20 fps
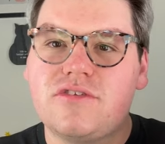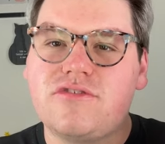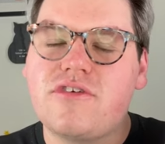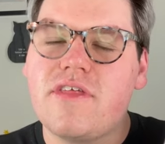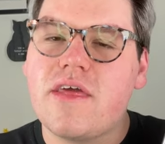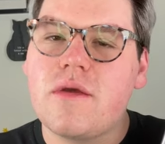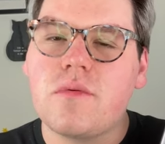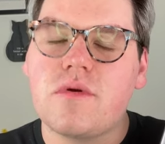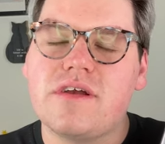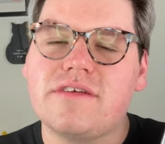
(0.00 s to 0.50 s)
So
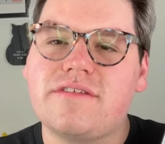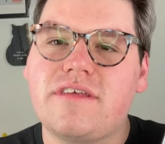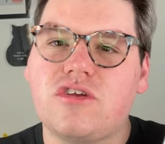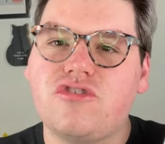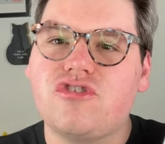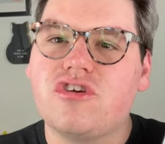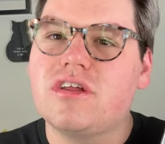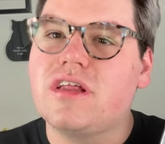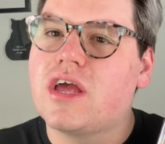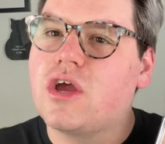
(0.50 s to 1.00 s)
they were
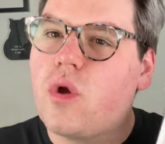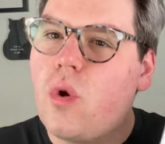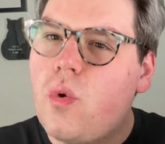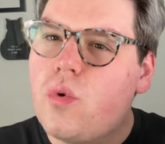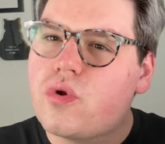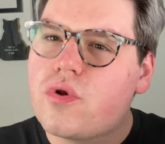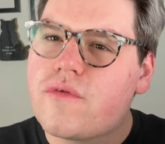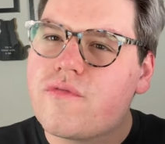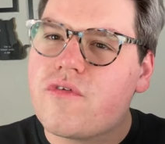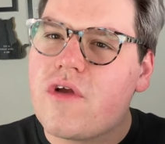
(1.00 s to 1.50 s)
essentially like
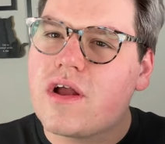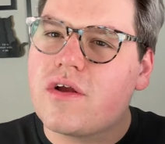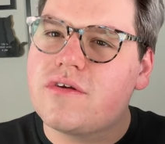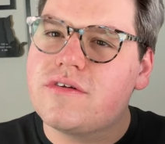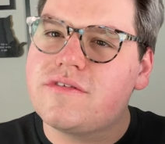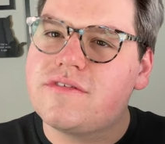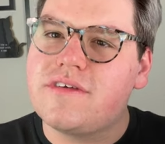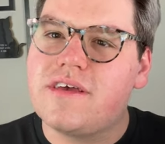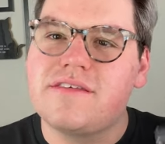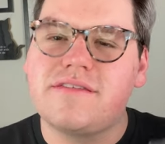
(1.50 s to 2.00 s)
older
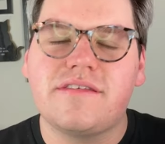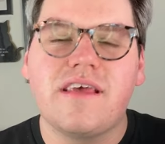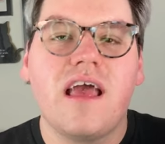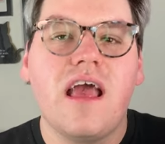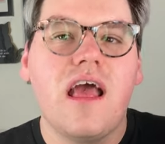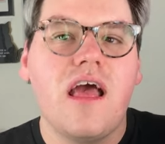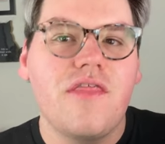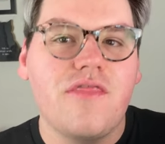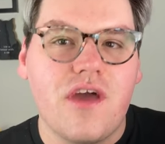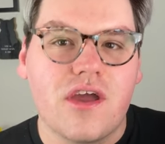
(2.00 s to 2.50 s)
fragrances
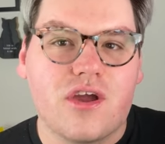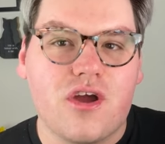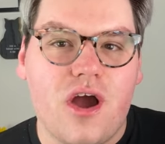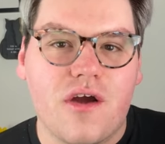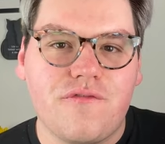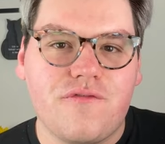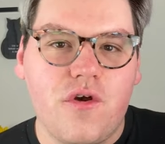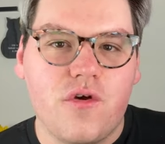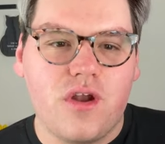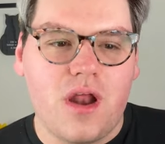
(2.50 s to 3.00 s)
that
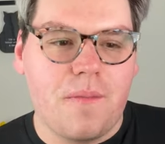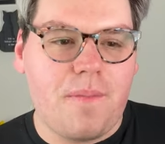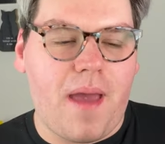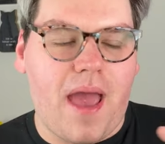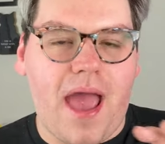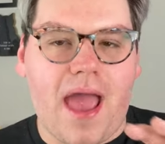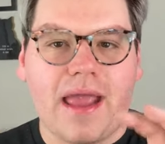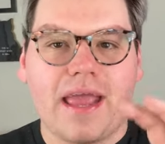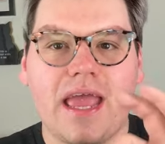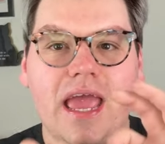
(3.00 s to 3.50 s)
got voted
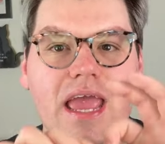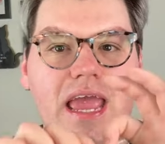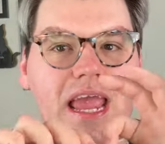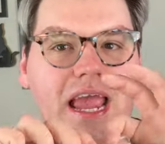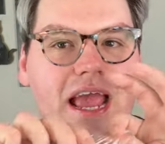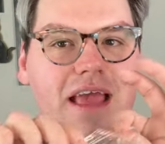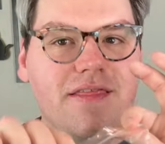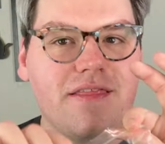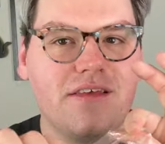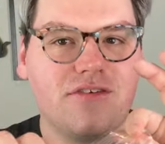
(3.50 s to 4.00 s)
back
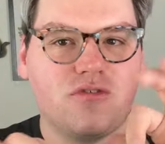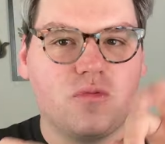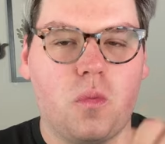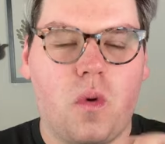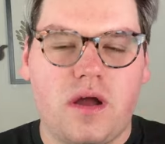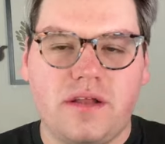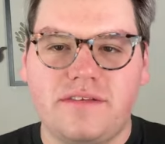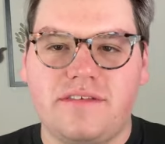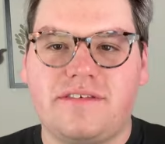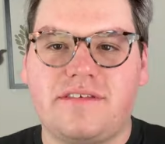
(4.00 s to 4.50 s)
in this
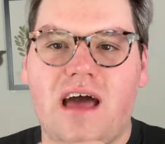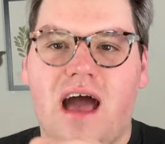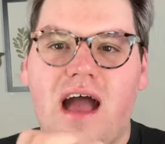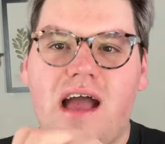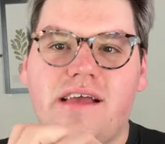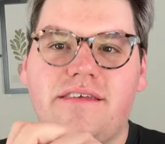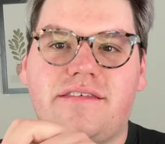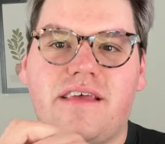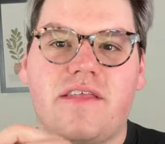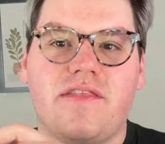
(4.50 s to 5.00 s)
one
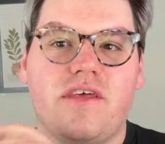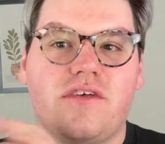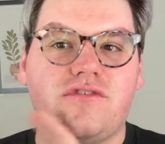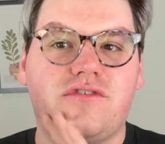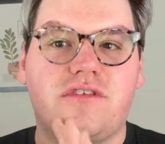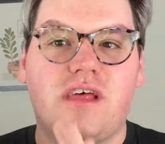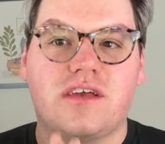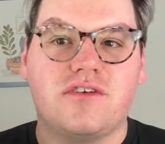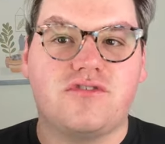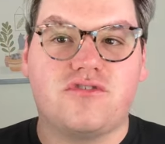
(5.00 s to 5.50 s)
size in
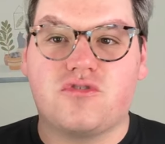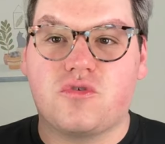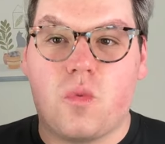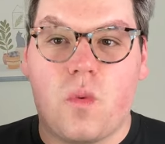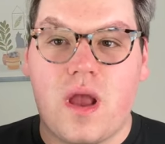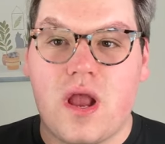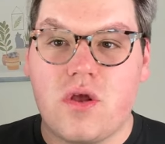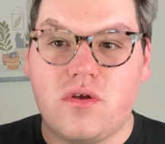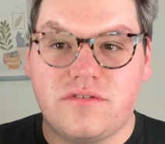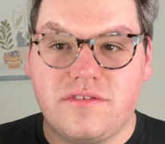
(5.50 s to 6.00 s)
this like
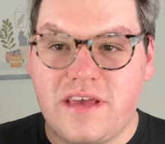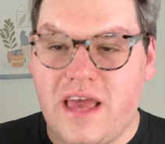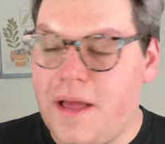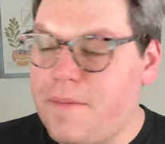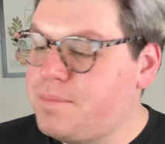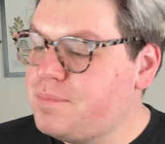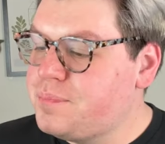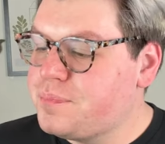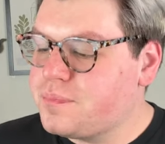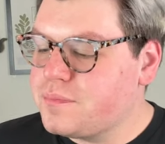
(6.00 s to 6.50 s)
square
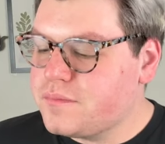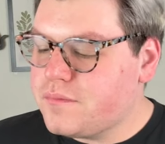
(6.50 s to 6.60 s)
tin.